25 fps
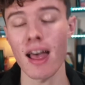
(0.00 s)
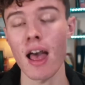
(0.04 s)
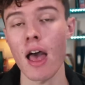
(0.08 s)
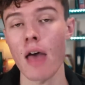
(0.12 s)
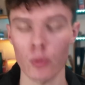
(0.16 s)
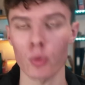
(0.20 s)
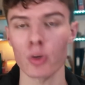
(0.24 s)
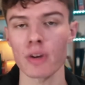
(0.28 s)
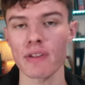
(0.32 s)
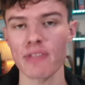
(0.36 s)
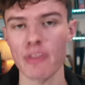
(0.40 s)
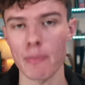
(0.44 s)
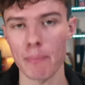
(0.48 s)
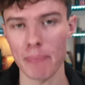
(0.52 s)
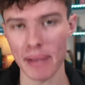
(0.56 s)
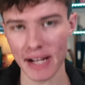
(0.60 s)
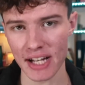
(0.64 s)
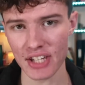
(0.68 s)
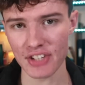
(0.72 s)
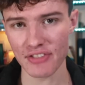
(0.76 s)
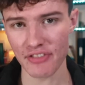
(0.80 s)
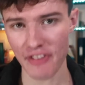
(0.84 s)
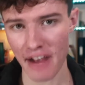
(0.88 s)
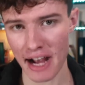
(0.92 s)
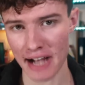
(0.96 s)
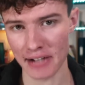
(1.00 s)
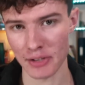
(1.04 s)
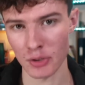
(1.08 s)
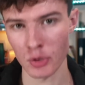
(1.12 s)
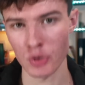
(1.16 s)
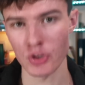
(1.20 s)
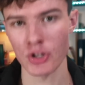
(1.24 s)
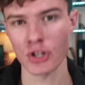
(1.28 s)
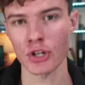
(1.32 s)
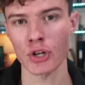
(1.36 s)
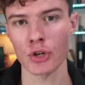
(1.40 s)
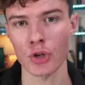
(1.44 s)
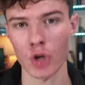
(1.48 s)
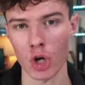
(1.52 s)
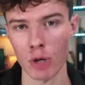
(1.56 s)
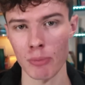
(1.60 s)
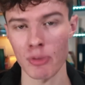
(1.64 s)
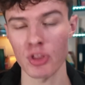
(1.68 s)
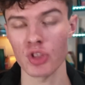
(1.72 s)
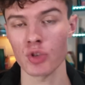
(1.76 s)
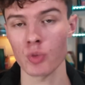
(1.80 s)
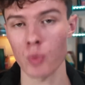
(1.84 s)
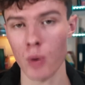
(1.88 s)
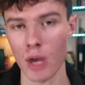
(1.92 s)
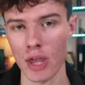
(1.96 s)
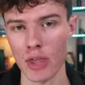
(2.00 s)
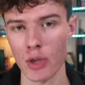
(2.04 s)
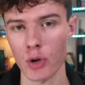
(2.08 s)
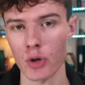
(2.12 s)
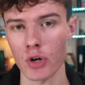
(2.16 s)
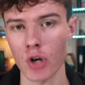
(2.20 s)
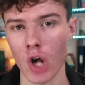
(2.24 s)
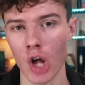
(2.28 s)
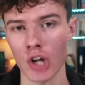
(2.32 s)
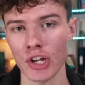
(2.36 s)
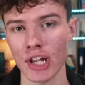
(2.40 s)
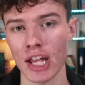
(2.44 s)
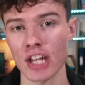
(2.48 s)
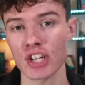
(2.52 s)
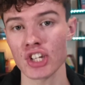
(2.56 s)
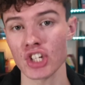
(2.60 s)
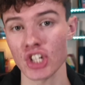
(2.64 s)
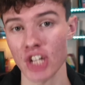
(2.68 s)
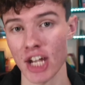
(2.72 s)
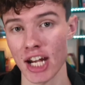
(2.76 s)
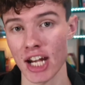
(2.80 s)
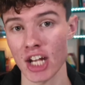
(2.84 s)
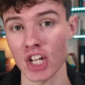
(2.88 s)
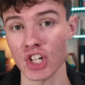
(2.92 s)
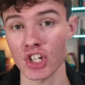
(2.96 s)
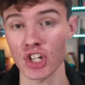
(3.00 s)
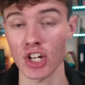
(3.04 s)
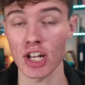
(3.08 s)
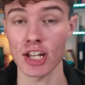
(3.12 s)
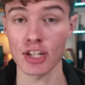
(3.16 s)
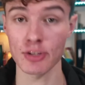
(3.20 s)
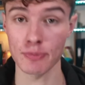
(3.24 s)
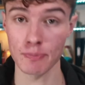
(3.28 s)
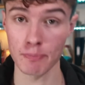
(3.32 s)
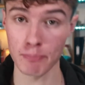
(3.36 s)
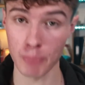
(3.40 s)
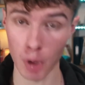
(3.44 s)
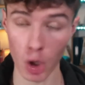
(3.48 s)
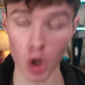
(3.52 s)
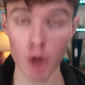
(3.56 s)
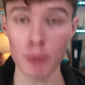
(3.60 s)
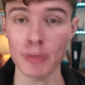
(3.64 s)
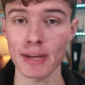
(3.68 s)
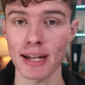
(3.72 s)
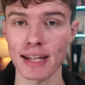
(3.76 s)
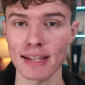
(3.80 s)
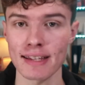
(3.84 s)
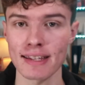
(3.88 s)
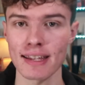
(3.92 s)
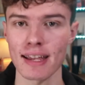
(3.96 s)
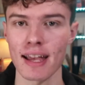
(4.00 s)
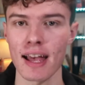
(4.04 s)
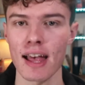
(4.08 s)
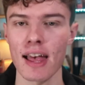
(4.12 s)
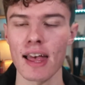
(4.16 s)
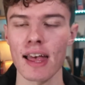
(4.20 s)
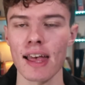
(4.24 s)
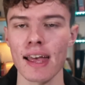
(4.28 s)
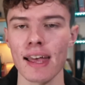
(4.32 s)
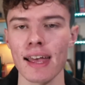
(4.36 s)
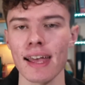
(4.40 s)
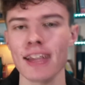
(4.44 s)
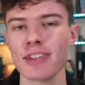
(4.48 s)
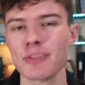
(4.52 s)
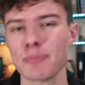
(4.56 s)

that one of the biggest factors that determines whether or not a change is permanent is